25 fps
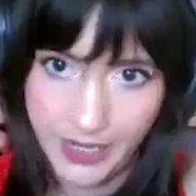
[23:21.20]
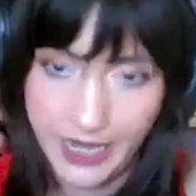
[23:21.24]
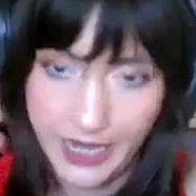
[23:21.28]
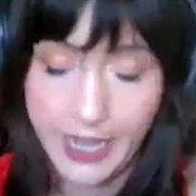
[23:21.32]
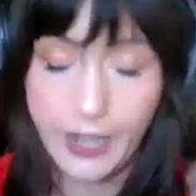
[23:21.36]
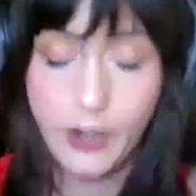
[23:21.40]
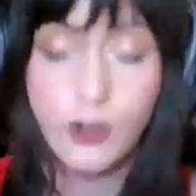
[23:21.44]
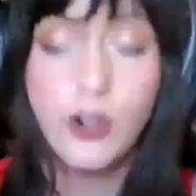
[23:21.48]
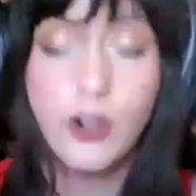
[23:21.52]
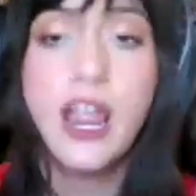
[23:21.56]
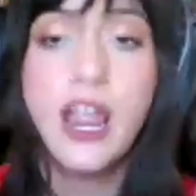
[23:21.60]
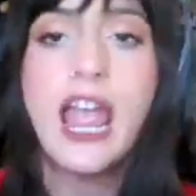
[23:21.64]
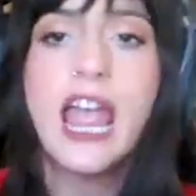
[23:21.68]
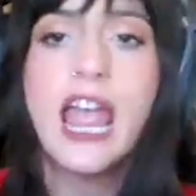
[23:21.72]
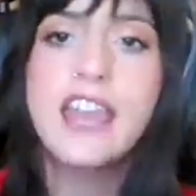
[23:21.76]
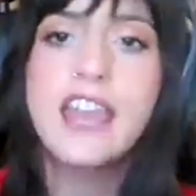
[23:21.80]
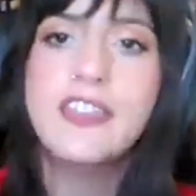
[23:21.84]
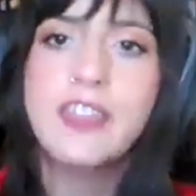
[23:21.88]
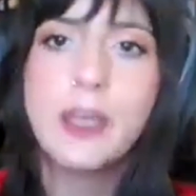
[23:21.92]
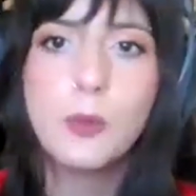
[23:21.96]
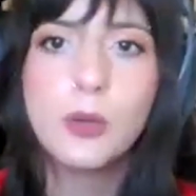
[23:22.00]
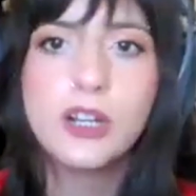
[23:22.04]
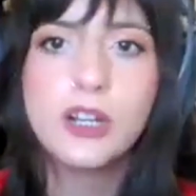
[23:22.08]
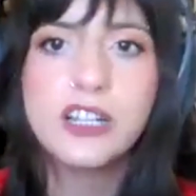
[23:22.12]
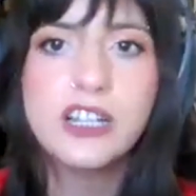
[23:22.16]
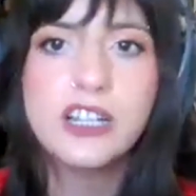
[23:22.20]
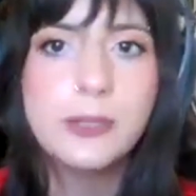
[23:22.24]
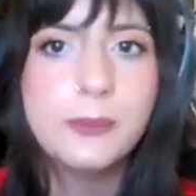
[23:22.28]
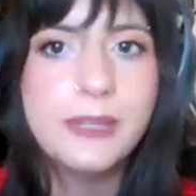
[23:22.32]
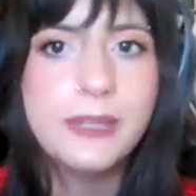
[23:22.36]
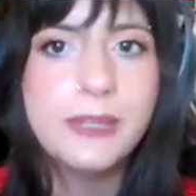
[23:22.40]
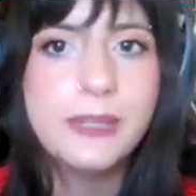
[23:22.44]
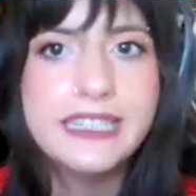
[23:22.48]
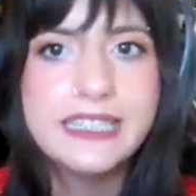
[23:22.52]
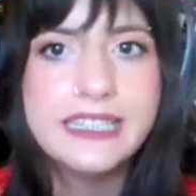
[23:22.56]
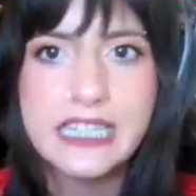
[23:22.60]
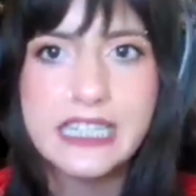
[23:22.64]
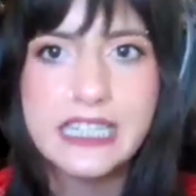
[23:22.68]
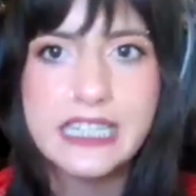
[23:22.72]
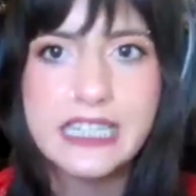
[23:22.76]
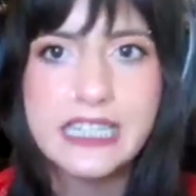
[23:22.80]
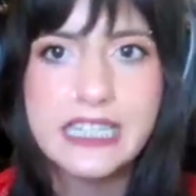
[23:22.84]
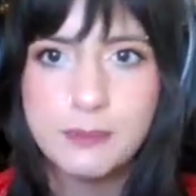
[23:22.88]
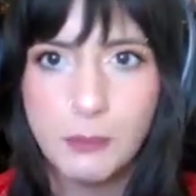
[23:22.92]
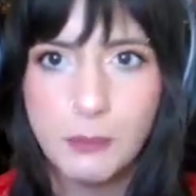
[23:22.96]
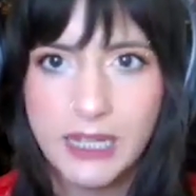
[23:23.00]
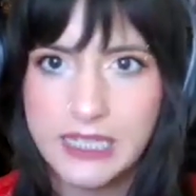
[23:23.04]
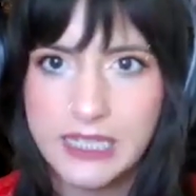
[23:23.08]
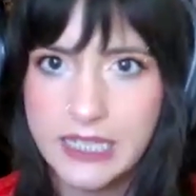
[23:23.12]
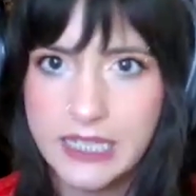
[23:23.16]
my hair, and they wanted to be deep
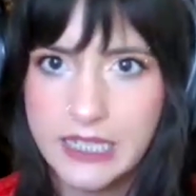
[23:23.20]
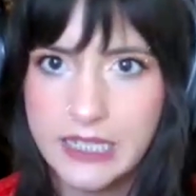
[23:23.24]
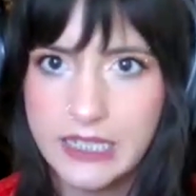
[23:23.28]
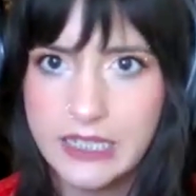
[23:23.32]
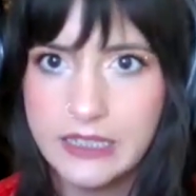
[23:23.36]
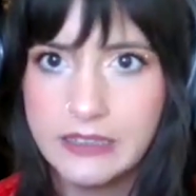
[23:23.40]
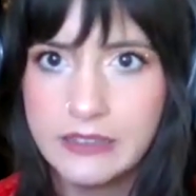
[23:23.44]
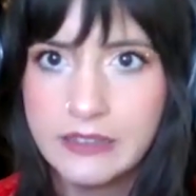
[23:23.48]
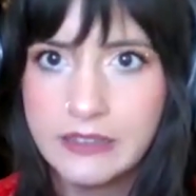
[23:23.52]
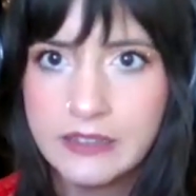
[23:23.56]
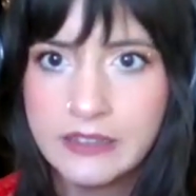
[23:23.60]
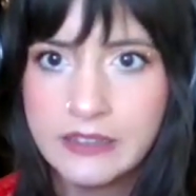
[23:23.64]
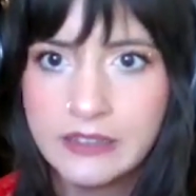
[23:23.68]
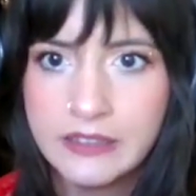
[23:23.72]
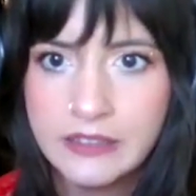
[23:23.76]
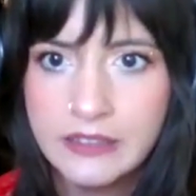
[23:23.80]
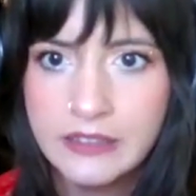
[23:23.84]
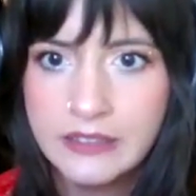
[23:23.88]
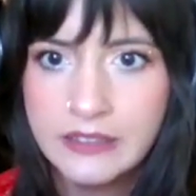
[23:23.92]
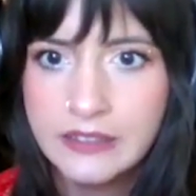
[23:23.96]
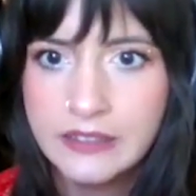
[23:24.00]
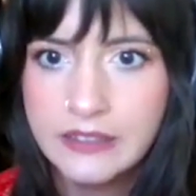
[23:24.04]
in my titties.